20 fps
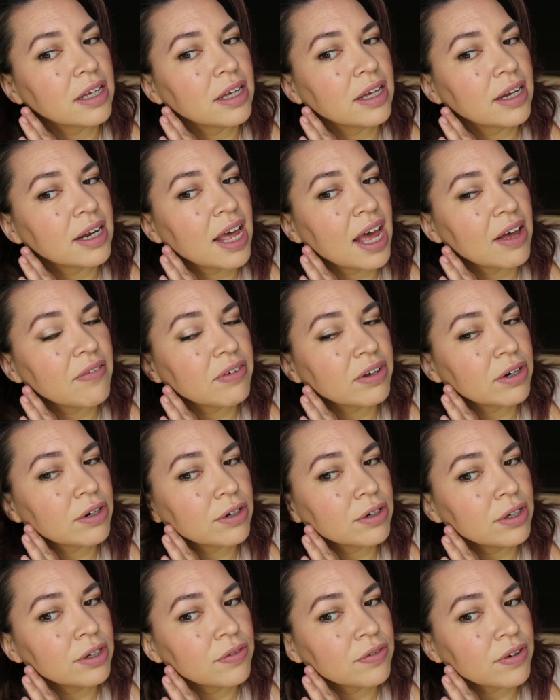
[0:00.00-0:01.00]
and have it
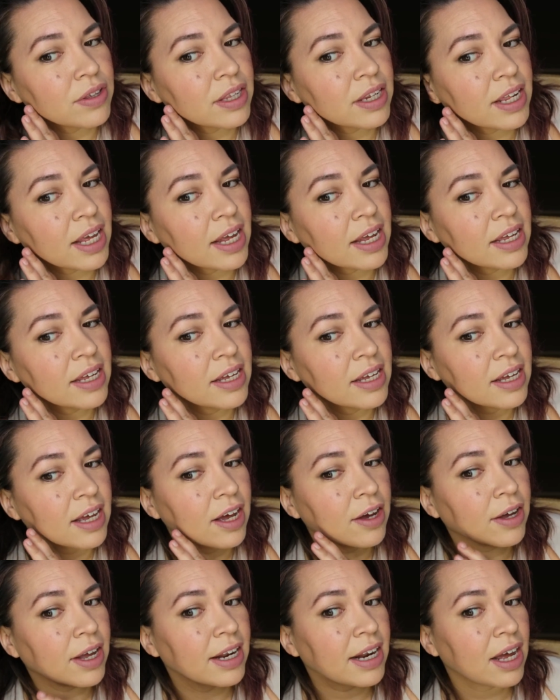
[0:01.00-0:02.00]
curled for the day.
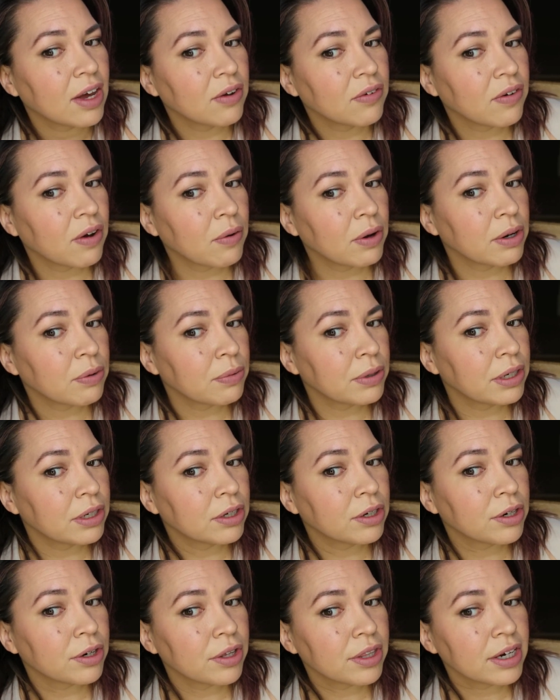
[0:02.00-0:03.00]
Okay, now if I want a real
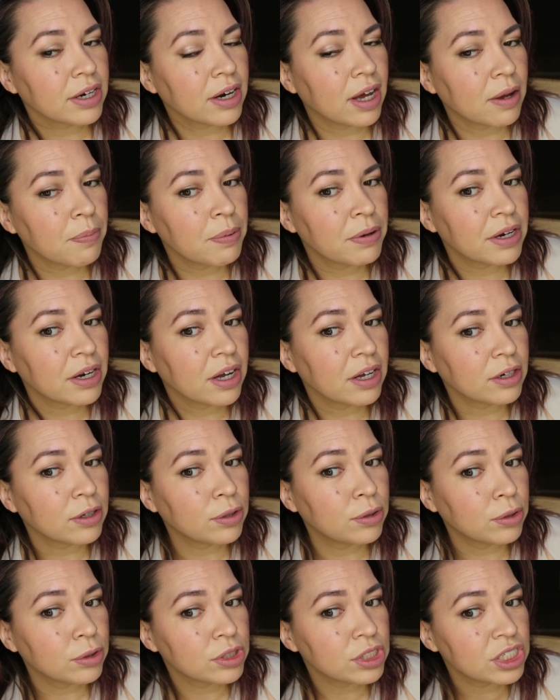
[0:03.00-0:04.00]
curl there, I'll put it on
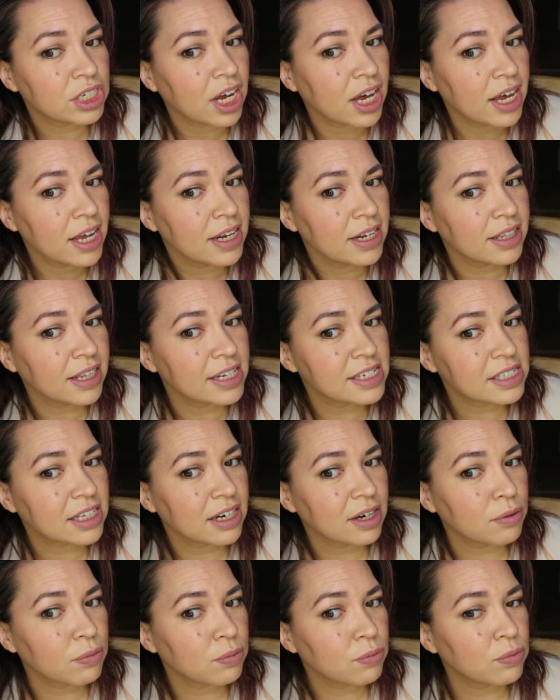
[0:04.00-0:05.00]
cool shot. That's
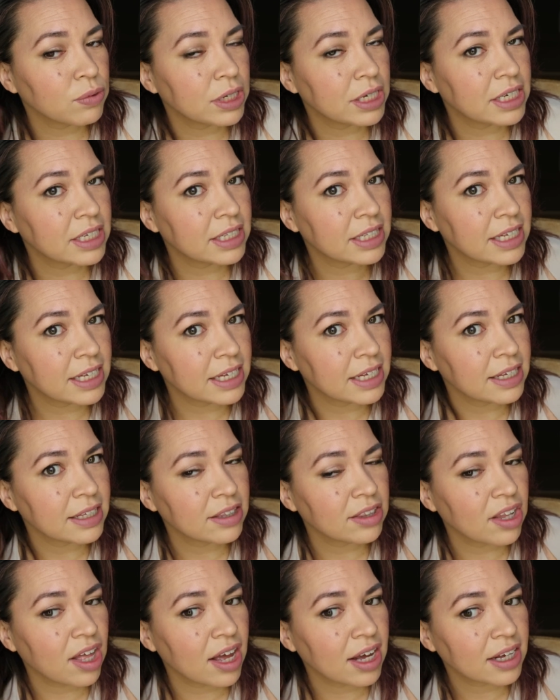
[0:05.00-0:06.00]
gonna really
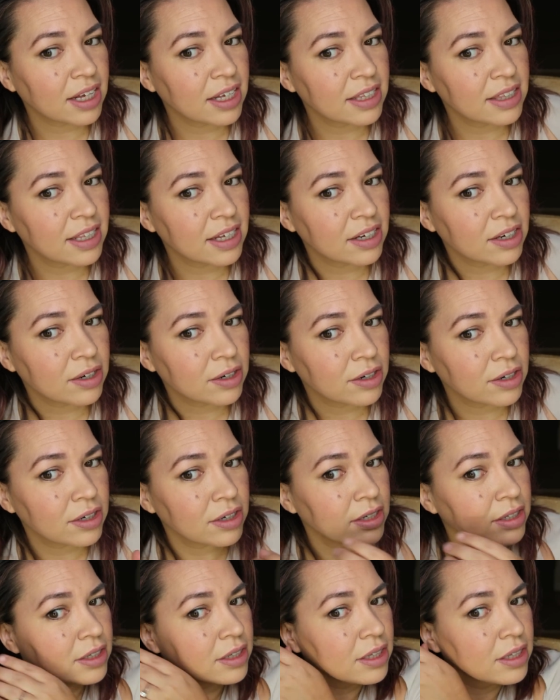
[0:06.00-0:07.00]
lock in that
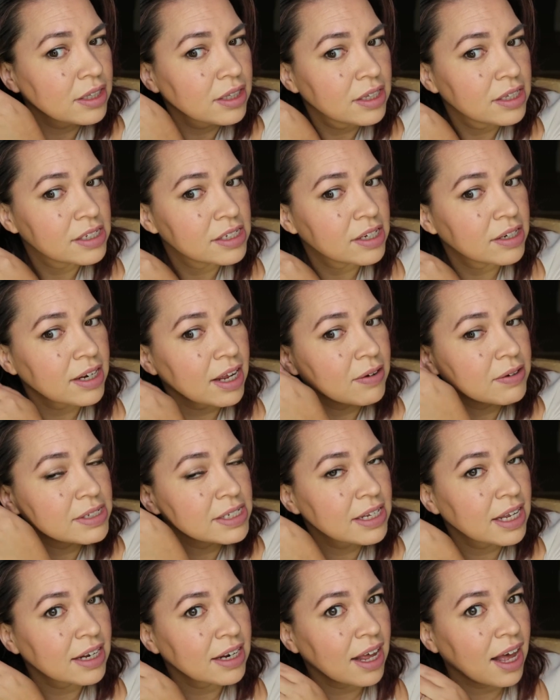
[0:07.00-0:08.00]
curl. So now it's
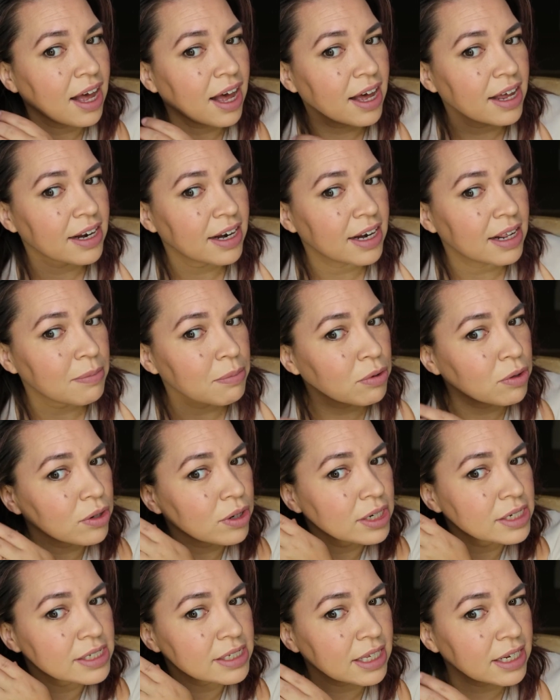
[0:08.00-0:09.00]
not hot anymore,
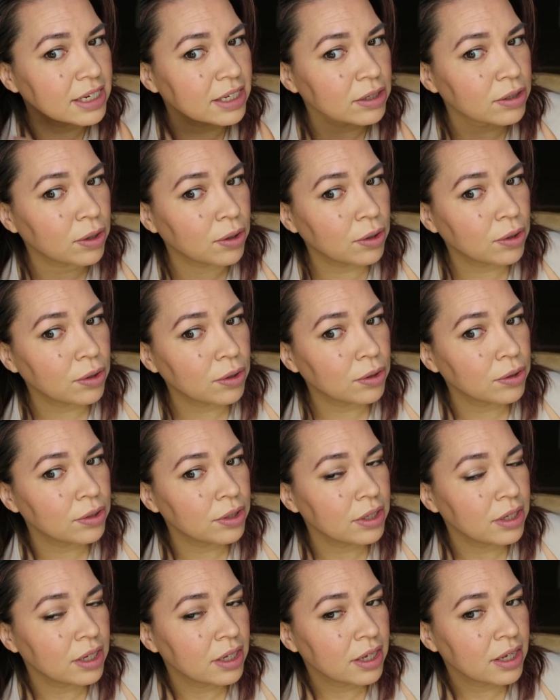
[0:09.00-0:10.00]
it's getting cold.
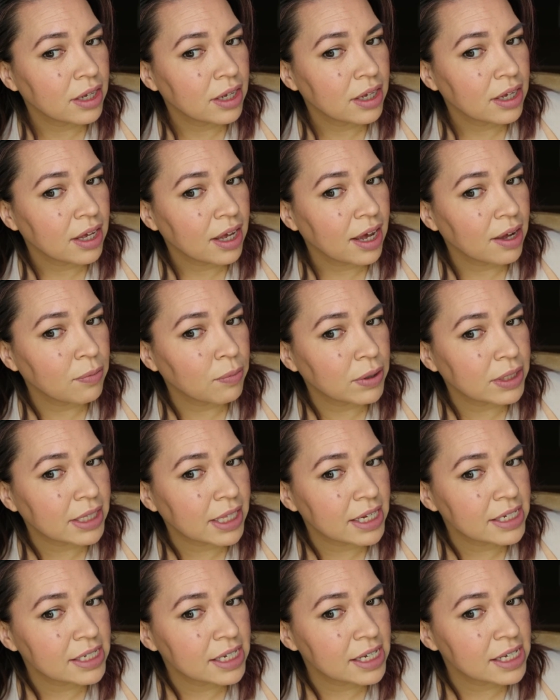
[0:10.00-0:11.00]
And what
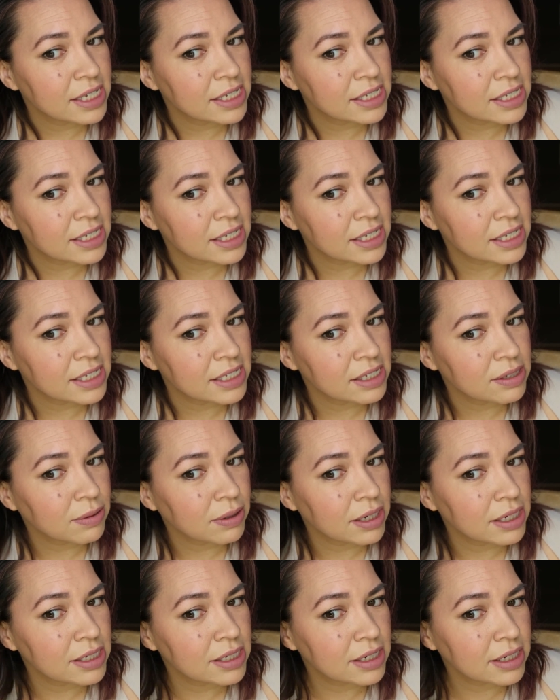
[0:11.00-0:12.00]
that does is when
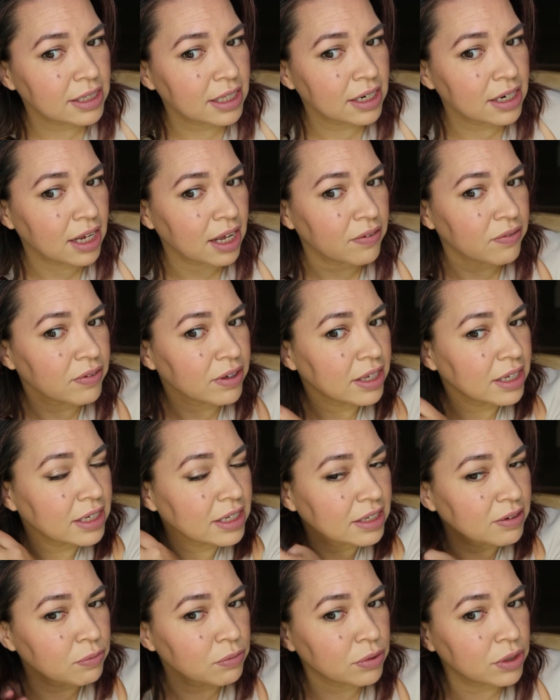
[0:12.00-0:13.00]
I take that off, it
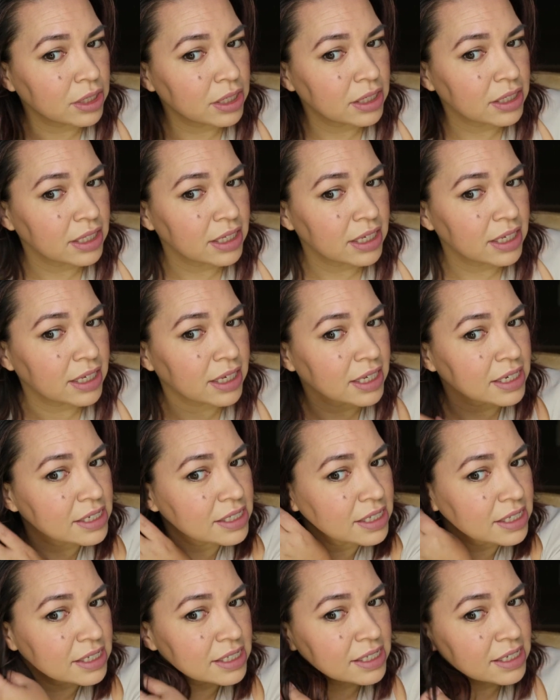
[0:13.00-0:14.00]
really gets
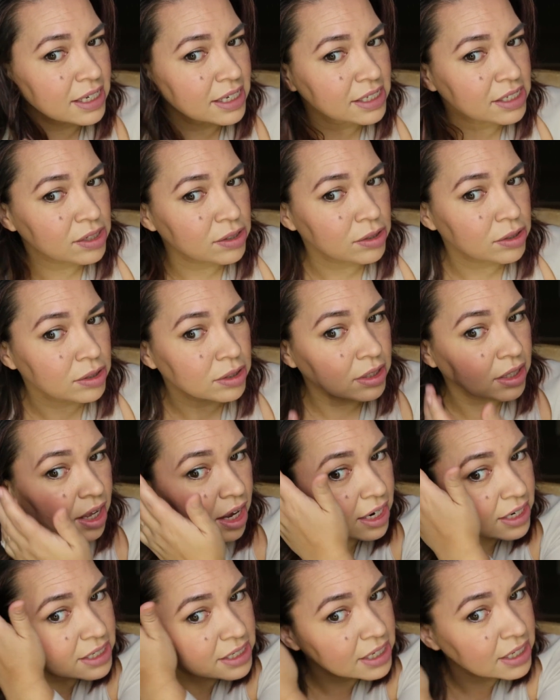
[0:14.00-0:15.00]
this nice curl
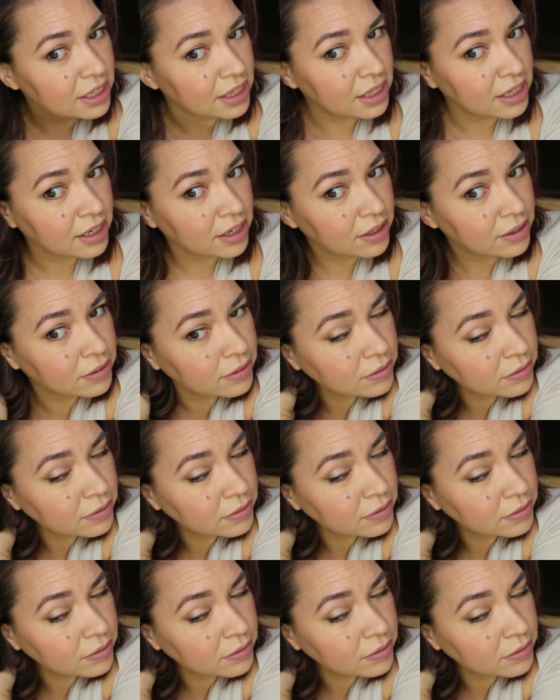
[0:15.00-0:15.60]
locked in there,